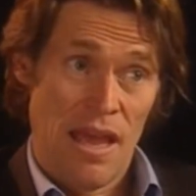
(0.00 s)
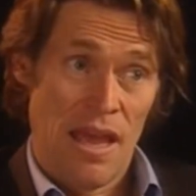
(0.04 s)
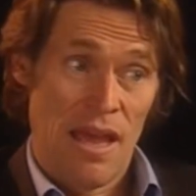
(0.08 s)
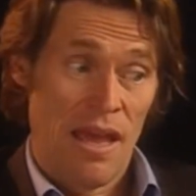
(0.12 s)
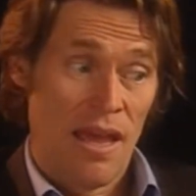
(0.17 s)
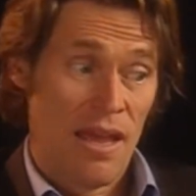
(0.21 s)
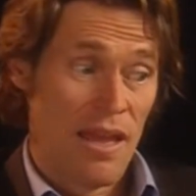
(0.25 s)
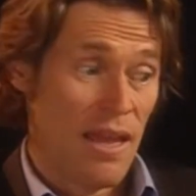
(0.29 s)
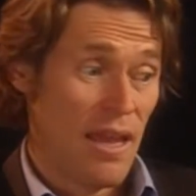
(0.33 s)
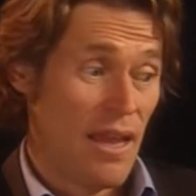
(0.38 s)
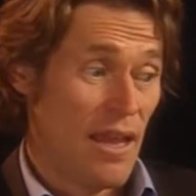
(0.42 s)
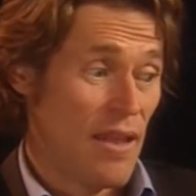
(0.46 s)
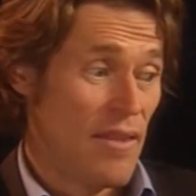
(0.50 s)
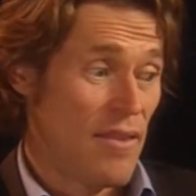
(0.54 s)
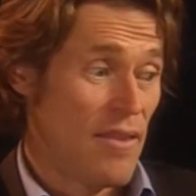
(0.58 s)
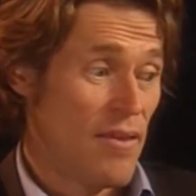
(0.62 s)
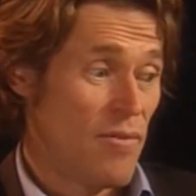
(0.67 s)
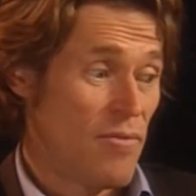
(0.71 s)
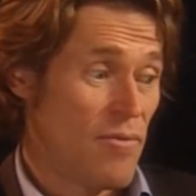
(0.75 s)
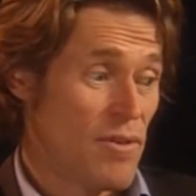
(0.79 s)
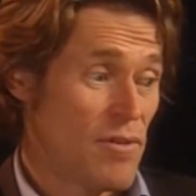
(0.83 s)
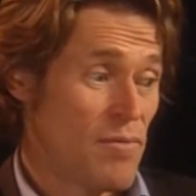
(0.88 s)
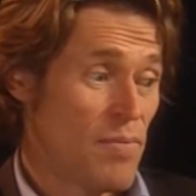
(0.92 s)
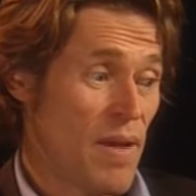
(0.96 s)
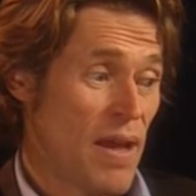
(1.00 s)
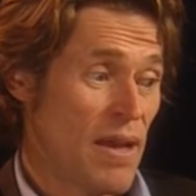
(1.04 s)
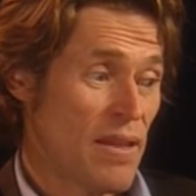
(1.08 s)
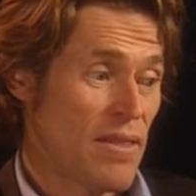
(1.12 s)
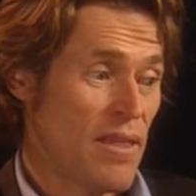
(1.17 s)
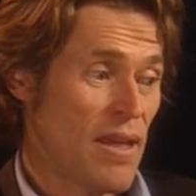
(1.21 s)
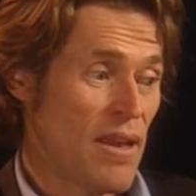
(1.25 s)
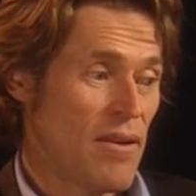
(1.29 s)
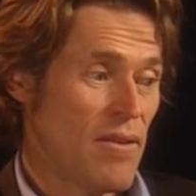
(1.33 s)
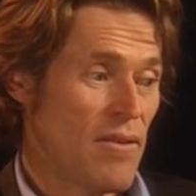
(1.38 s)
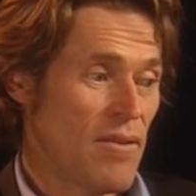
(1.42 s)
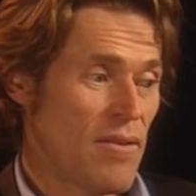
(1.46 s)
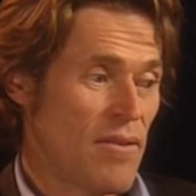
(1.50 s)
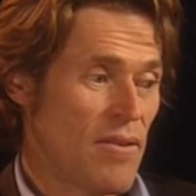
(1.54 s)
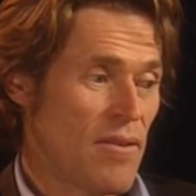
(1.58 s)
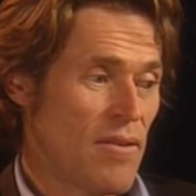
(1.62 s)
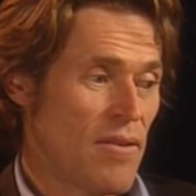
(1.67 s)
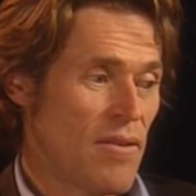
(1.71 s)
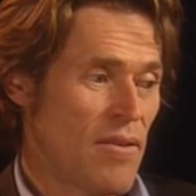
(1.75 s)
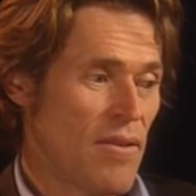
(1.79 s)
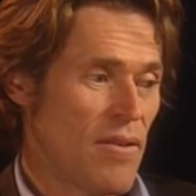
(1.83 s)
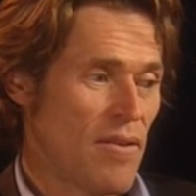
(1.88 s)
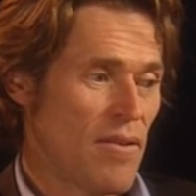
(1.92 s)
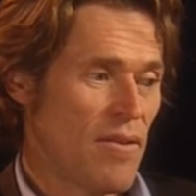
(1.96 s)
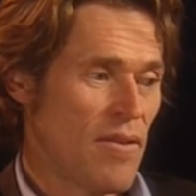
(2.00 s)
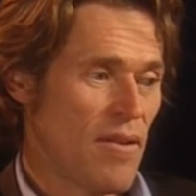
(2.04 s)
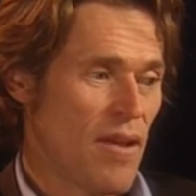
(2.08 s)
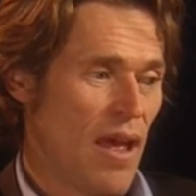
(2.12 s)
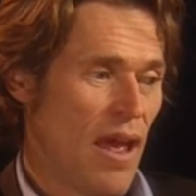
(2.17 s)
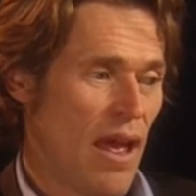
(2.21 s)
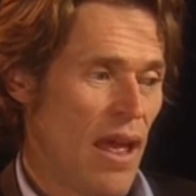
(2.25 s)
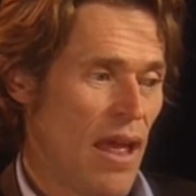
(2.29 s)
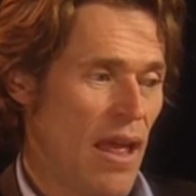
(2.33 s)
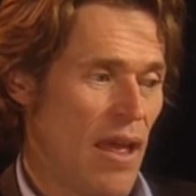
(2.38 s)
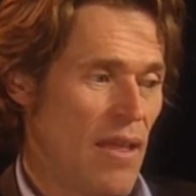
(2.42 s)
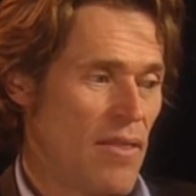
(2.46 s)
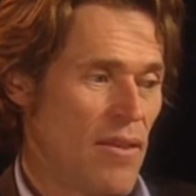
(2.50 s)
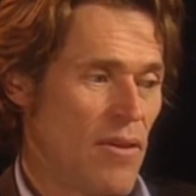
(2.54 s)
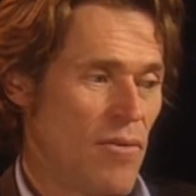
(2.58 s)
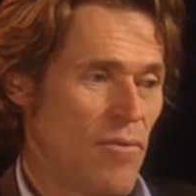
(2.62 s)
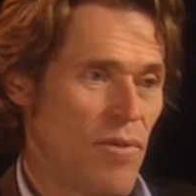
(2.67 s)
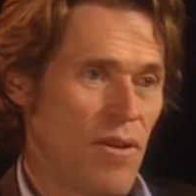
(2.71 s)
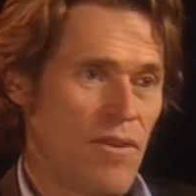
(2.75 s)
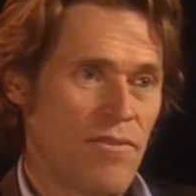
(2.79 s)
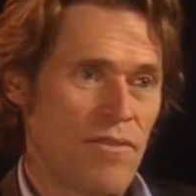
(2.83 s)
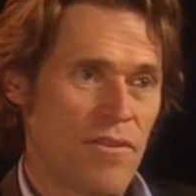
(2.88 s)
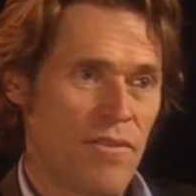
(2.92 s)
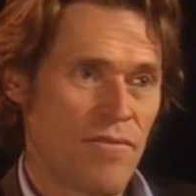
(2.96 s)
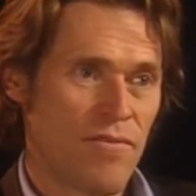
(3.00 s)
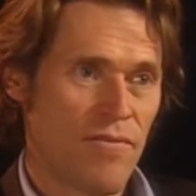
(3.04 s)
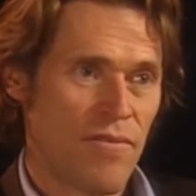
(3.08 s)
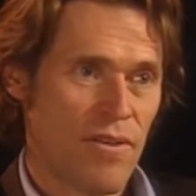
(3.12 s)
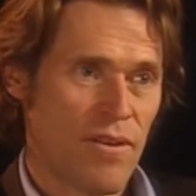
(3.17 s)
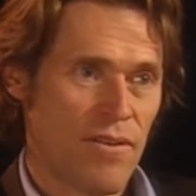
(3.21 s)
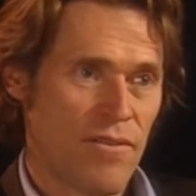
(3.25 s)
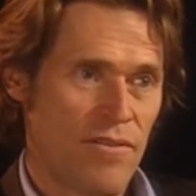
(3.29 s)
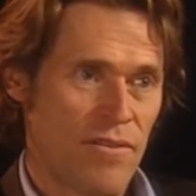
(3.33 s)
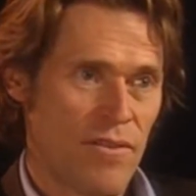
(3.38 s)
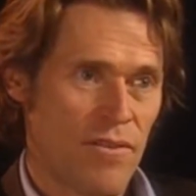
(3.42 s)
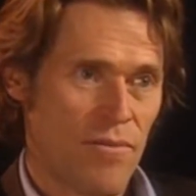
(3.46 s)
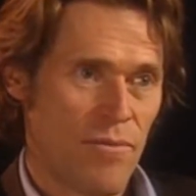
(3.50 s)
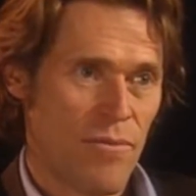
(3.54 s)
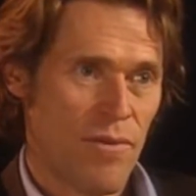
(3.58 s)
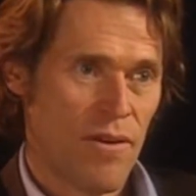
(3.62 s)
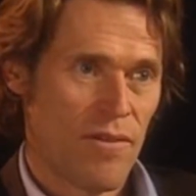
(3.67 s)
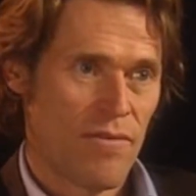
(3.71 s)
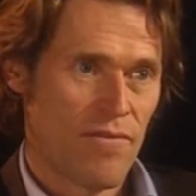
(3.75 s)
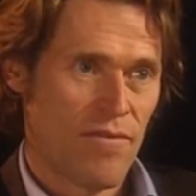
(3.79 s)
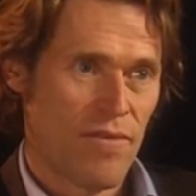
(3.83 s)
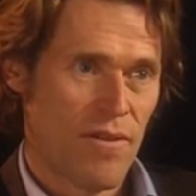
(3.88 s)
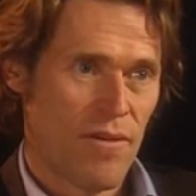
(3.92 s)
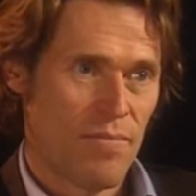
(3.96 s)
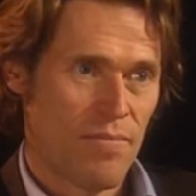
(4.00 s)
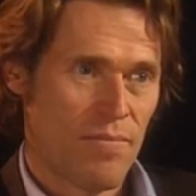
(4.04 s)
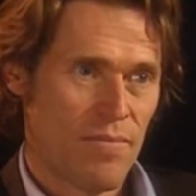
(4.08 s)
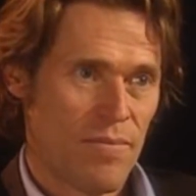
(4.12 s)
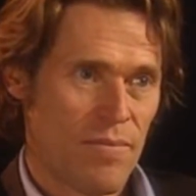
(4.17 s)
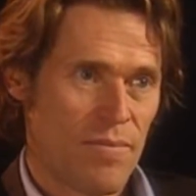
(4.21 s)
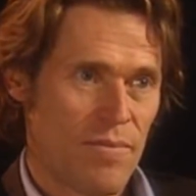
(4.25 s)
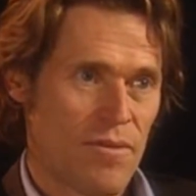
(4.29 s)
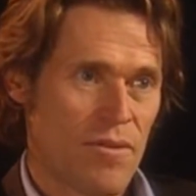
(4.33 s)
uh, in the respect that I had the original footage to work from.